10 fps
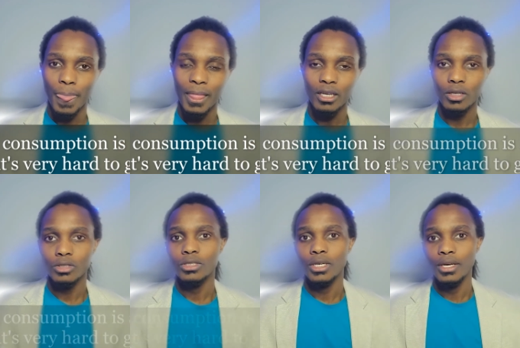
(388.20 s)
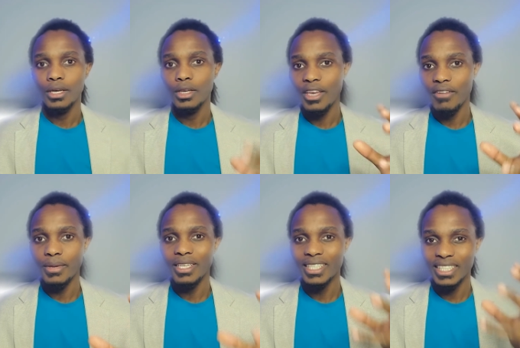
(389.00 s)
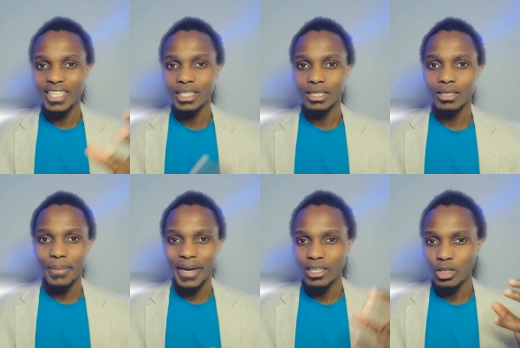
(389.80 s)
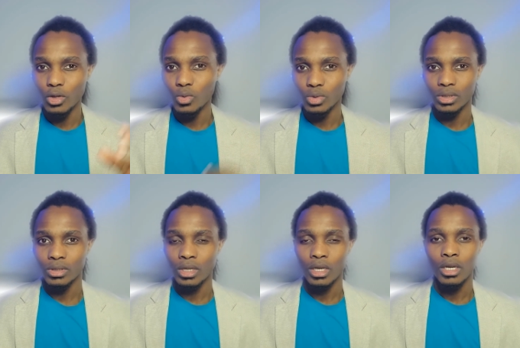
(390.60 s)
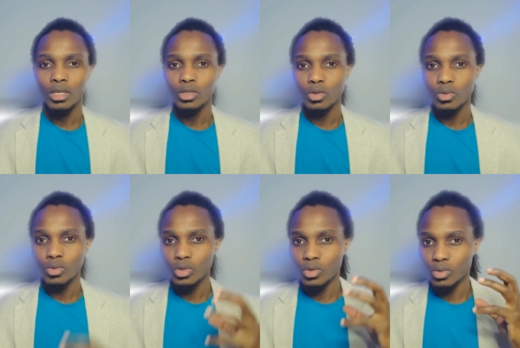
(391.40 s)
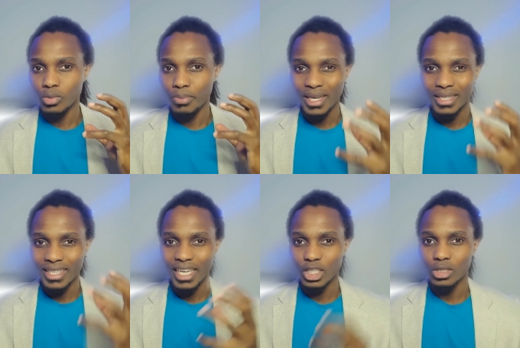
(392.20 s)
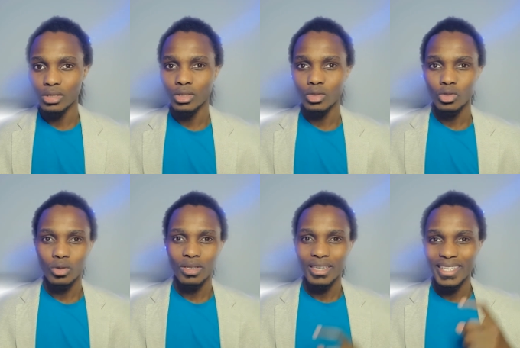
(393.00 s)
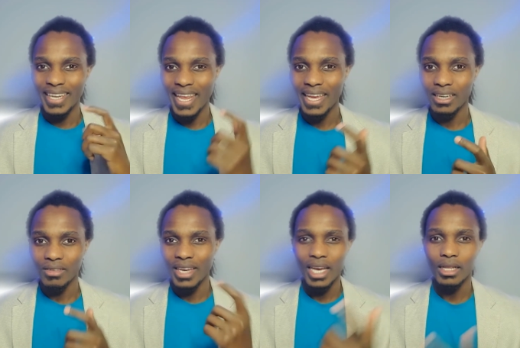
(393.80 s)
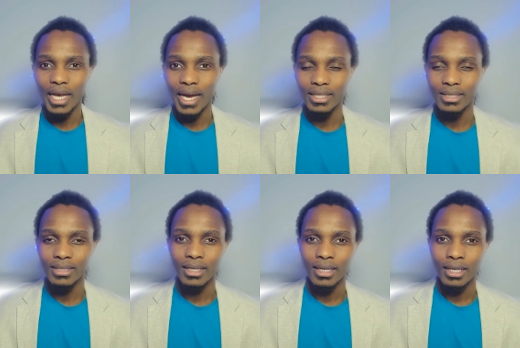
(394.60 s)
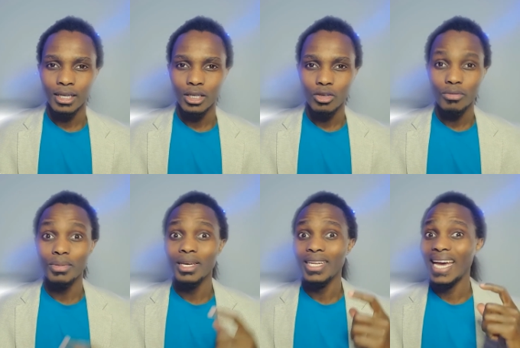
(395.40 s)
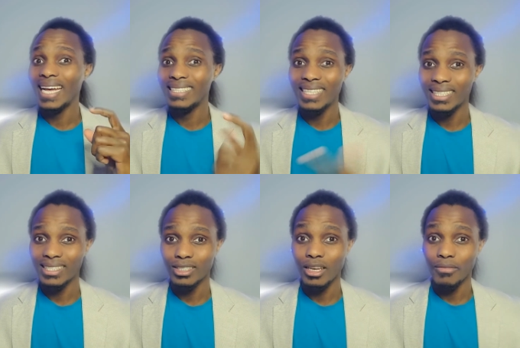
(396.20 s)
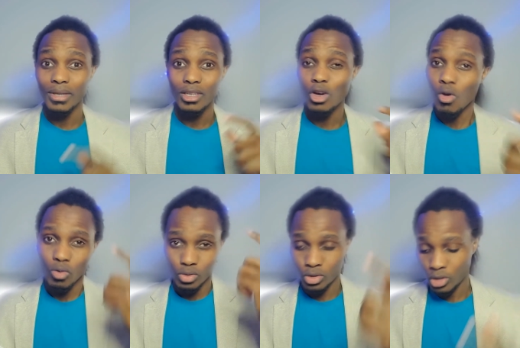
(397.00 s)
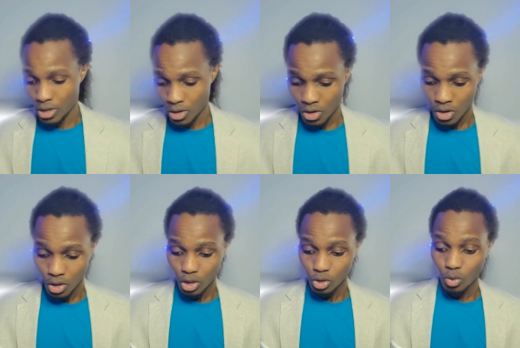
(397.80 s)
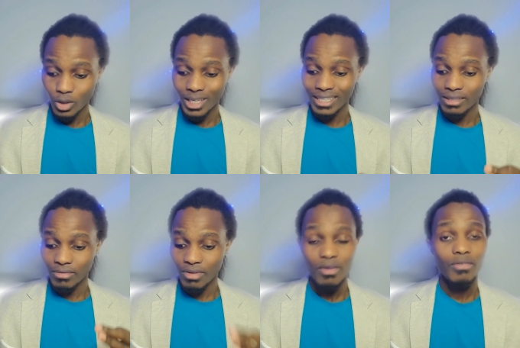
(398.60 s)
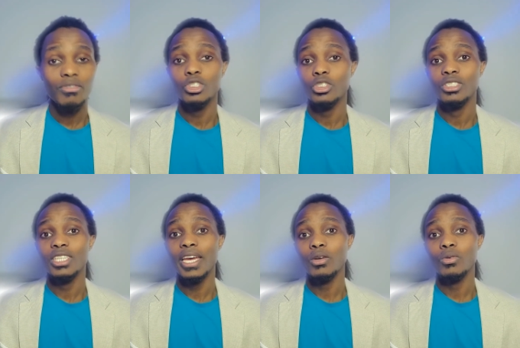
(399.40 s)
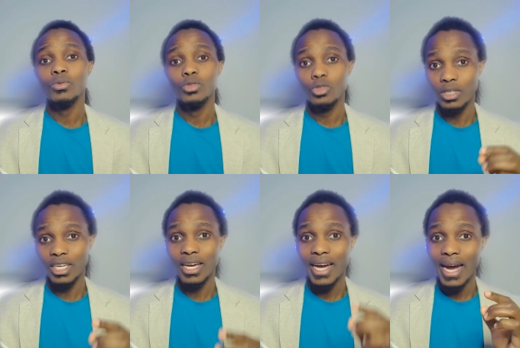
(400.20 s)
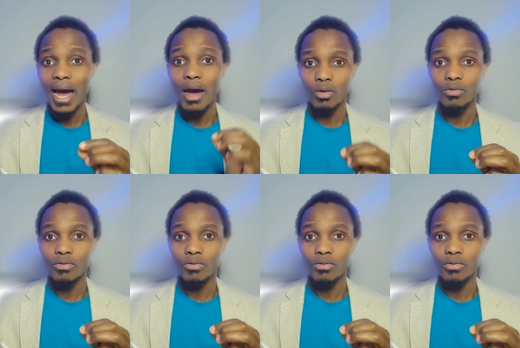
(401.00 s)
because we have been conditioned by the news to pay attention to the negative headlines. You've been addicted. You have been hooked. So it's a very vicious cycle to get out of,